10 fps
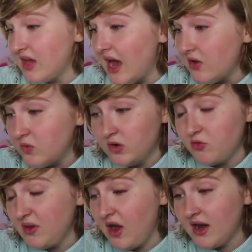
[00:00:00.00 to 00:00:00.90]
that,
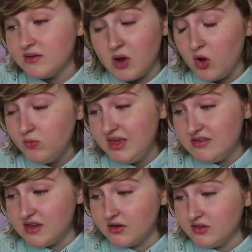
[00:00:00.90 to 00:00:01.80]
once we got him home, he
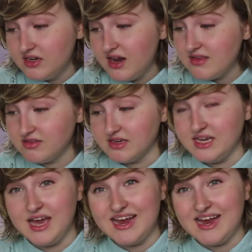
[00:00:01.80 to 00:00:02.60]
settled in nicely,